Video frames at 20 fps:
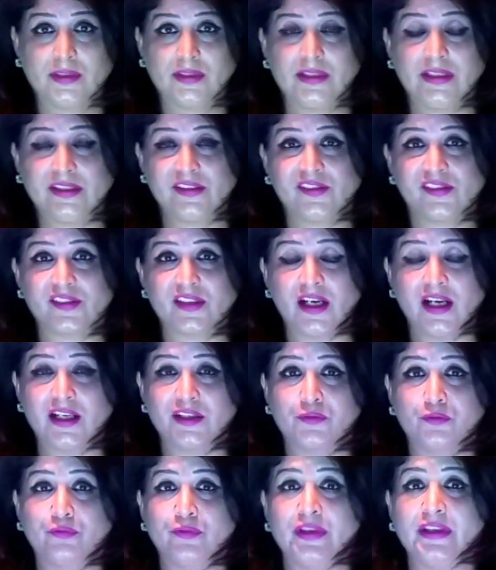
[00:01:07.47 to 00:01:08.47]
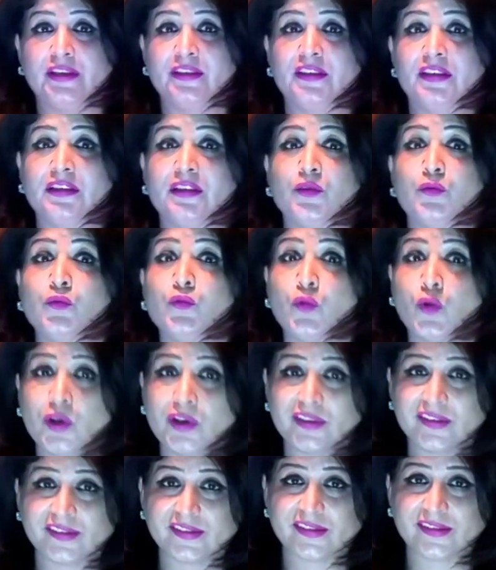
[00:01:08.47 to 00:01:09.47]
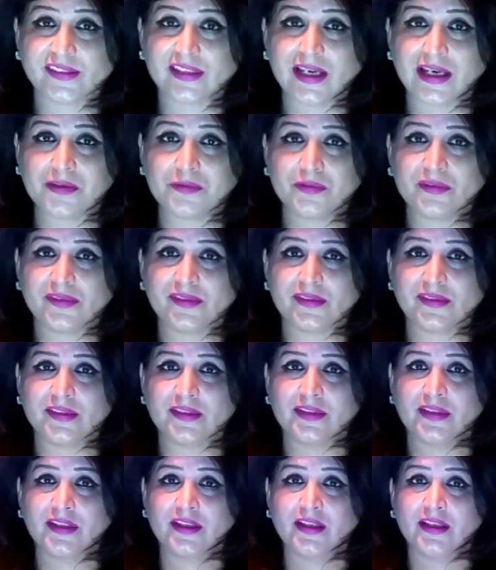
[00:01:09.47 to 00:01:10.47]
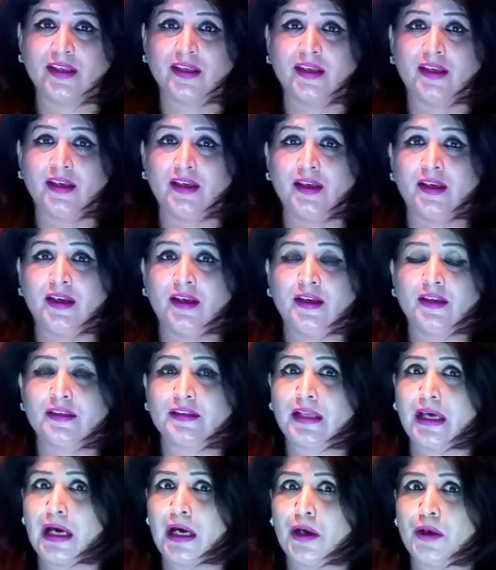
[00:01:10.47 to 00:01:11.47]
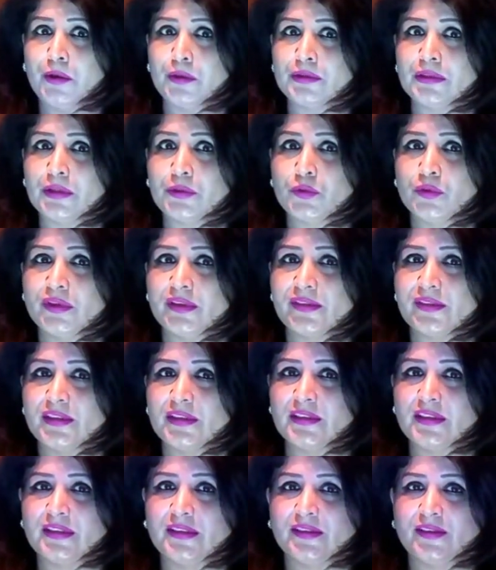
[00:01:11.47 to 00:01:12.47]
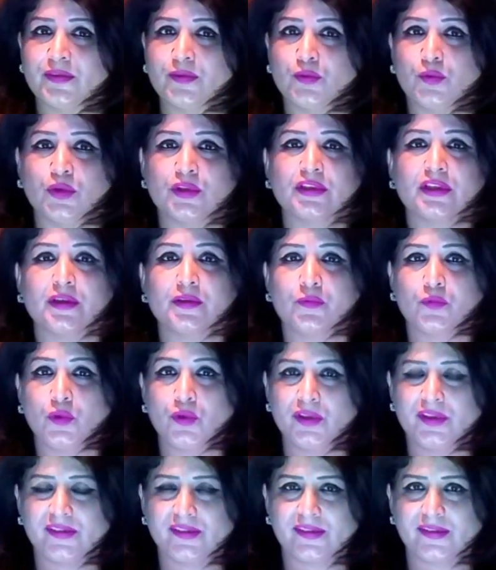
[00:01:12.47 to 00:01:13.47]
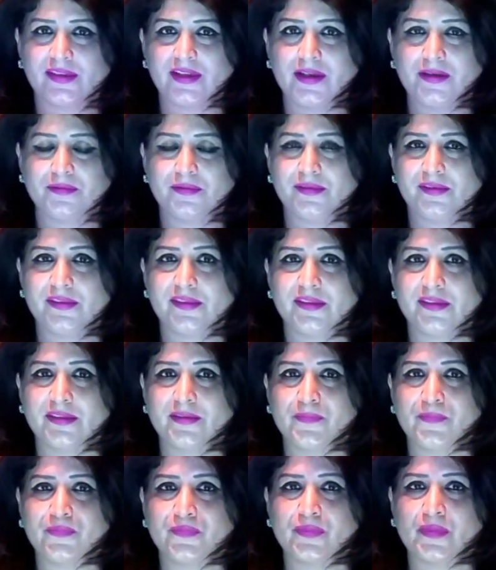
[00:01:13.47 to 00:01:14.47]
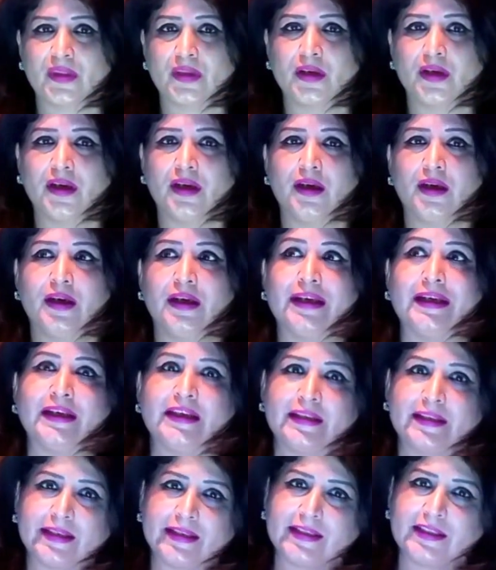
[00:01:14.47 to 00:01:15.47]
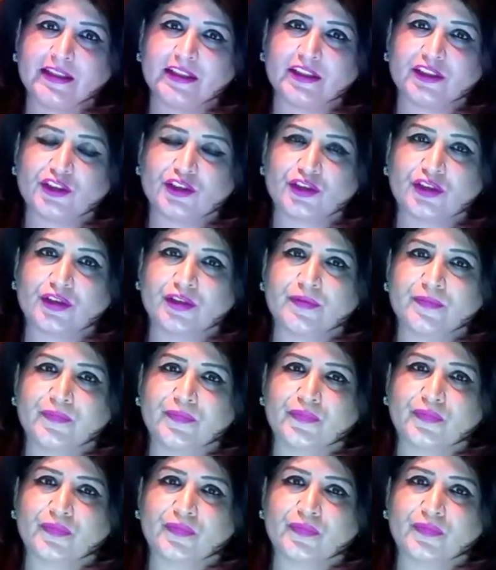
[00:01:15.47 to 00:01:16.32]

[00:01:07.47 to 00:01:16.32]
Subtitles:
let's start with voice sounds. Now the question is, what are voice sounds? In English,